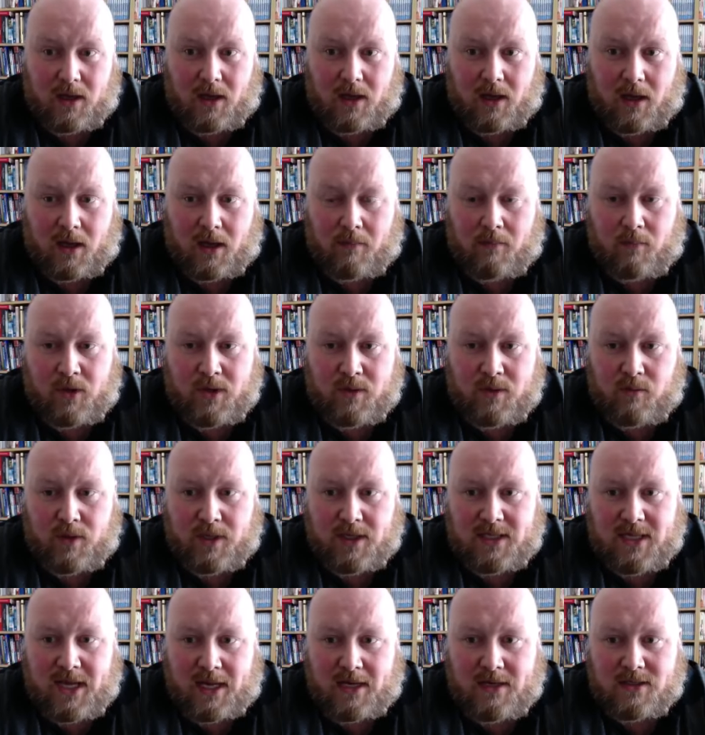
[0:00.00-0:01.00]
We
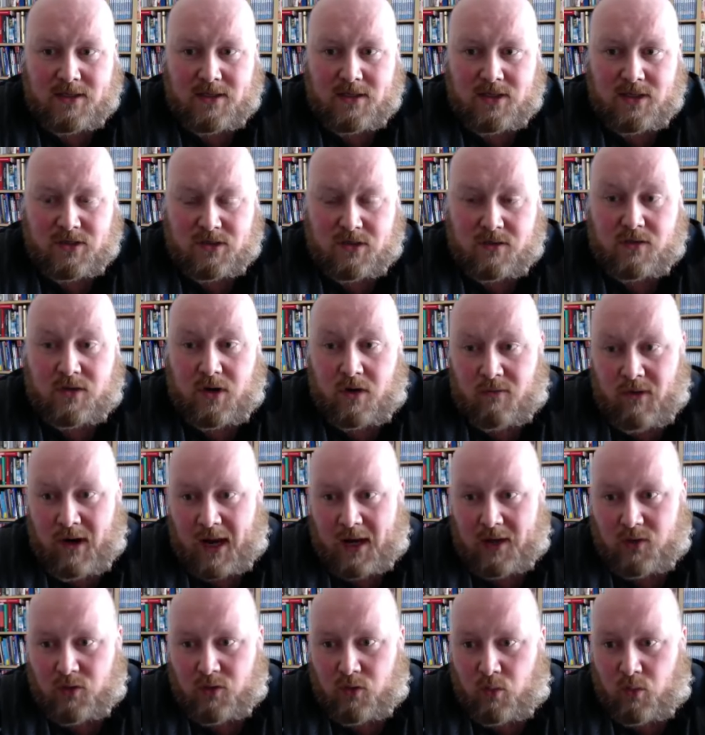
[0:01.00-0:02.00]
tend to sort of
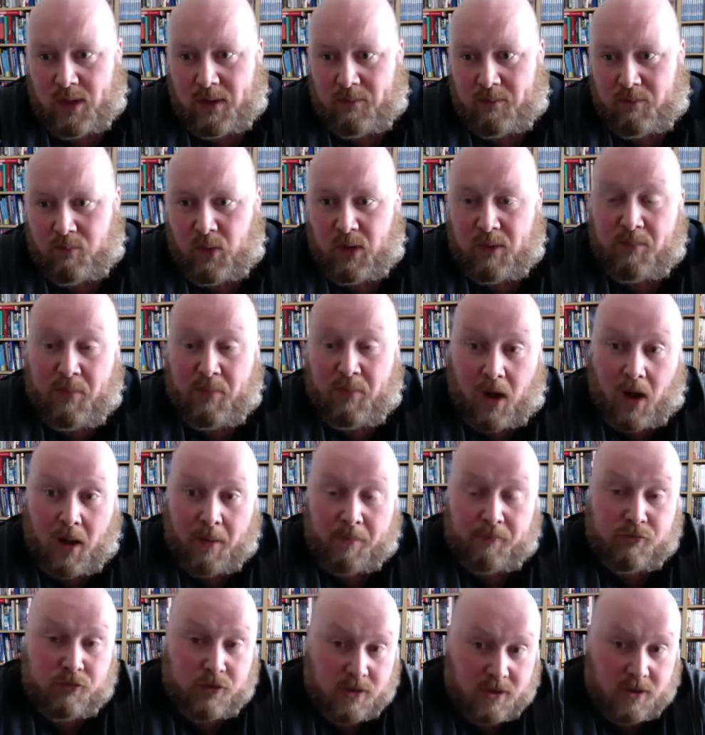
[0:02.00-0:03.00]
direct, or we buy a
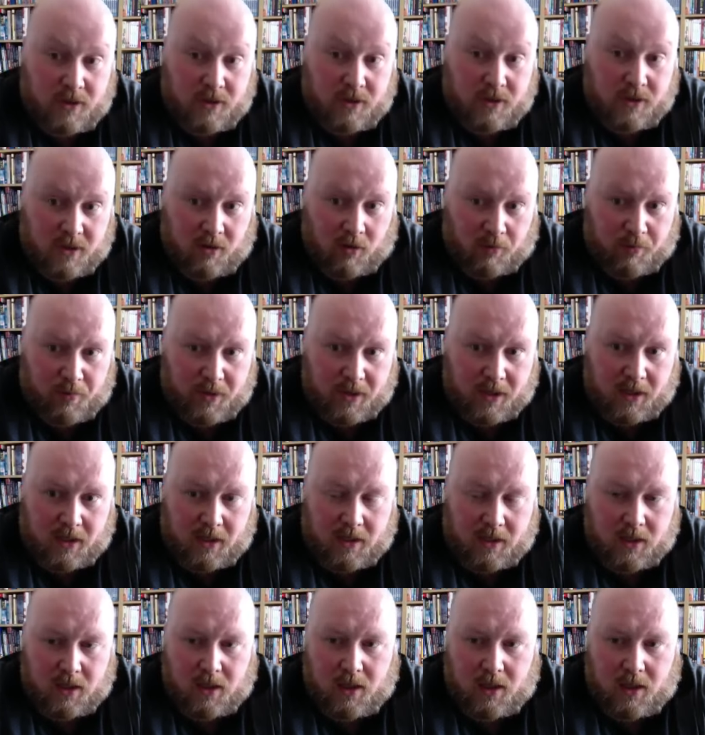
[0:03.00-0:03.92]
print copy,